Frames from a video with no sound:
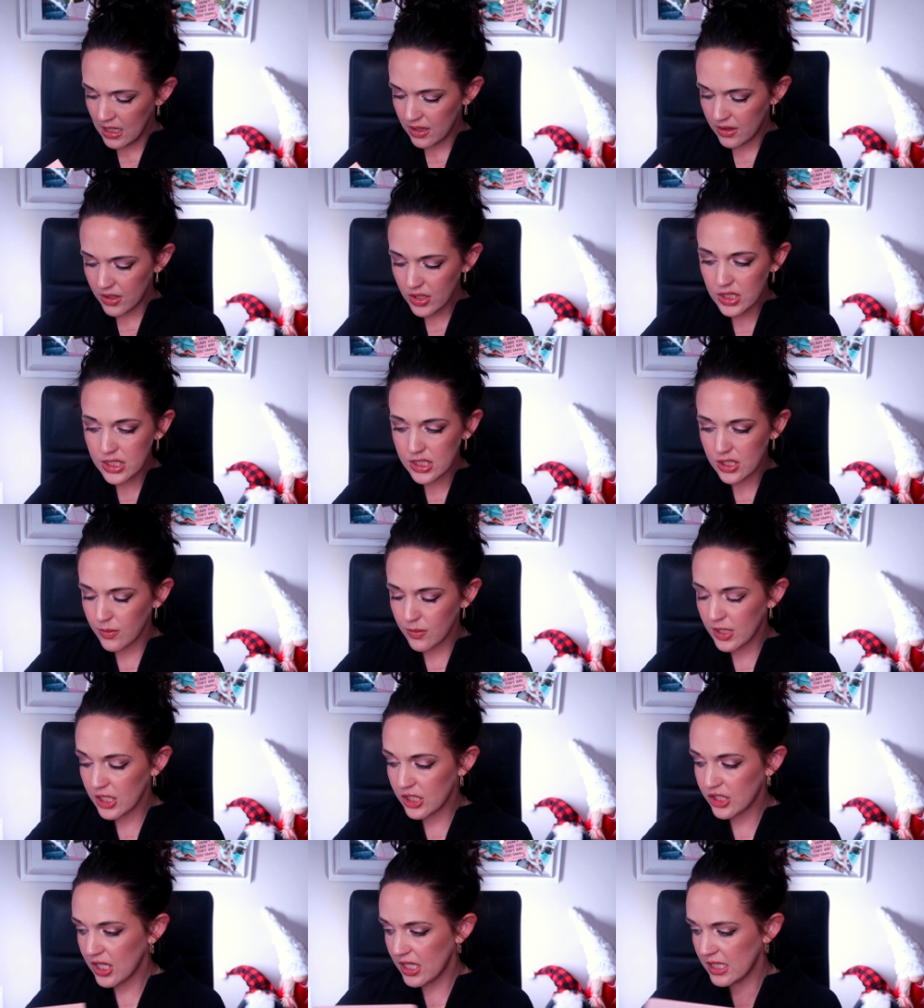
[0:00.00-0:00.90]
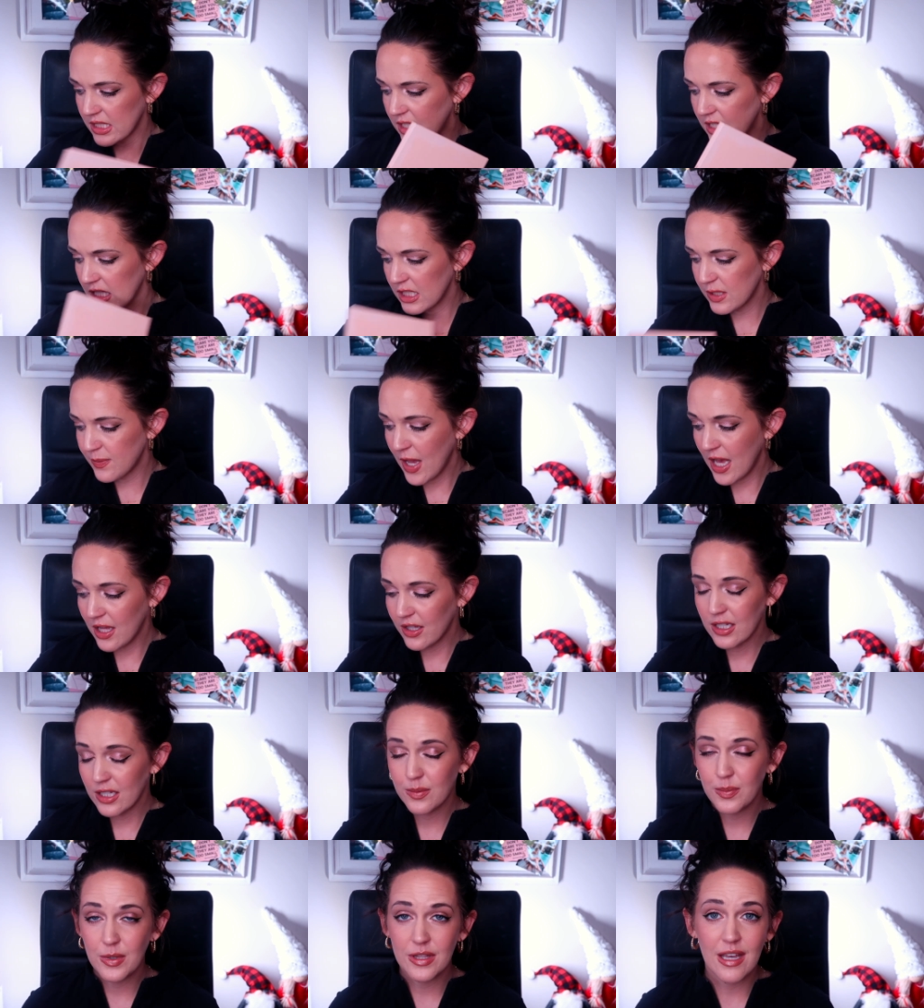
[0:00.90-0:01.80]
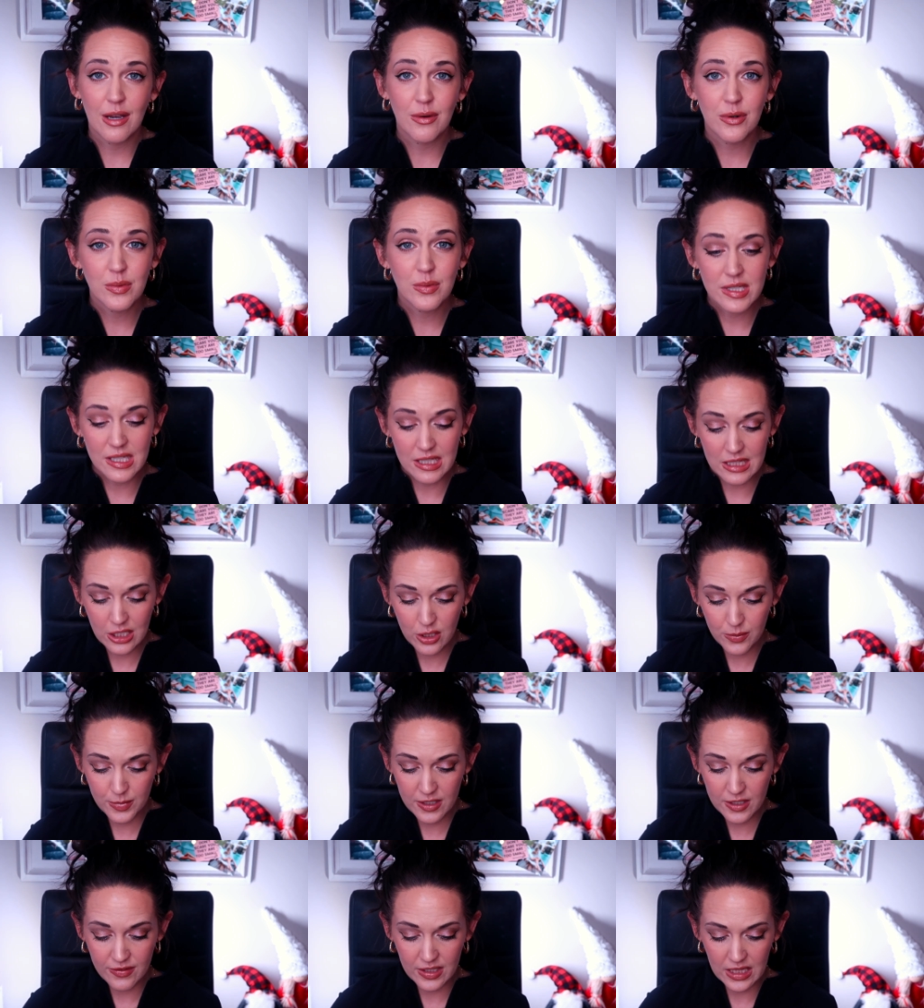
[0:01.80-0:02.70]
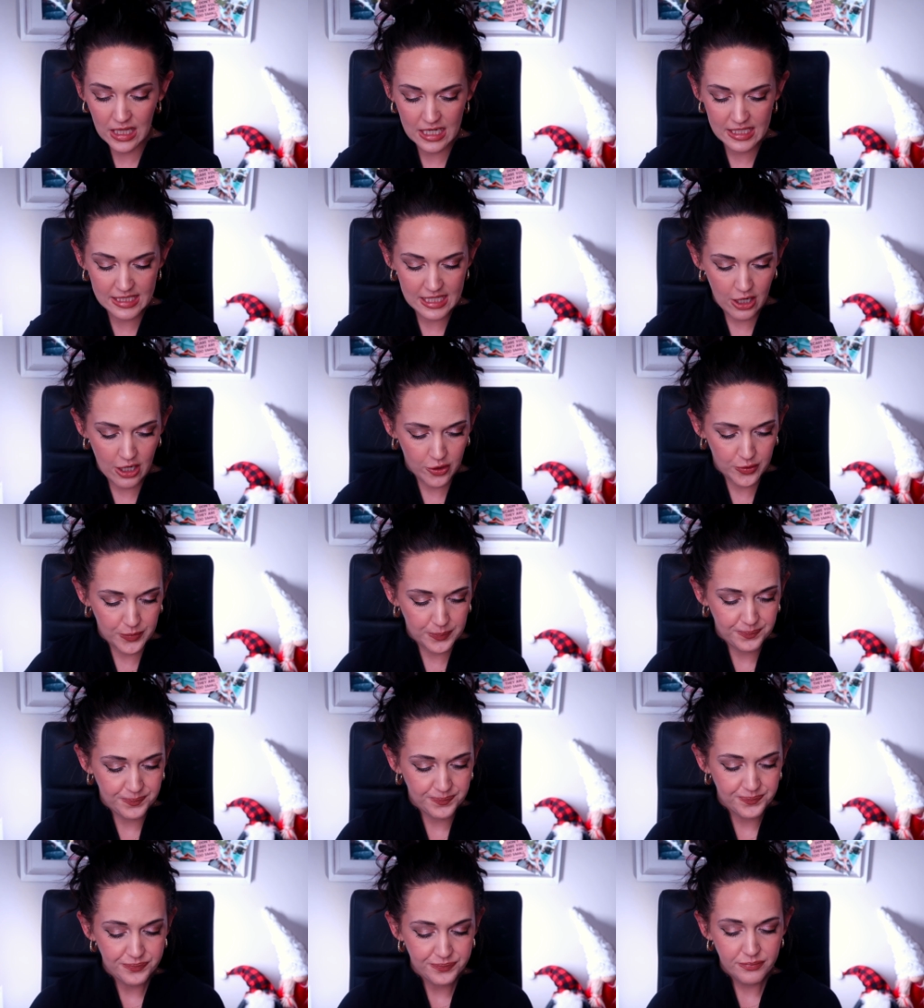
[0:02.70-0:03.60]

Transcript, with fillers: there are so many shades in this palette, but that one was a little bit of a letdown.